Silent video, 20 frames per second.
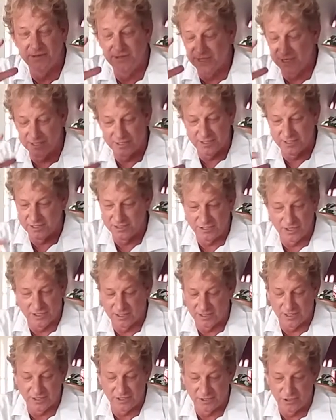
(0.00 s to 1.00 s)
This is
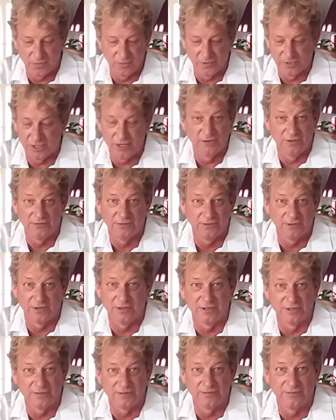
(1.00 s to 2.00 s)
just a super deal
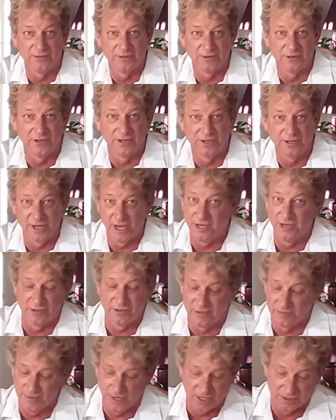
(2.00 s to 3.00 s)
for the
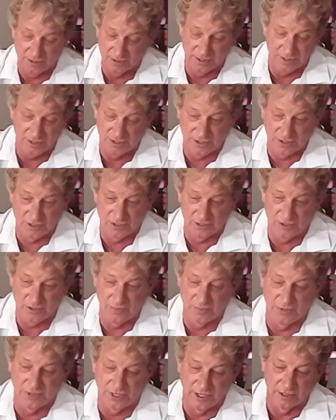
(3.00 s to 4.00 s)
$900. It's just a
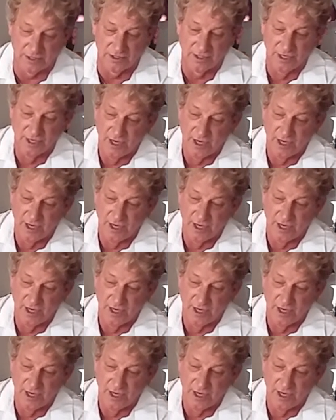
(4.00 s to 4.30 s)
super deal.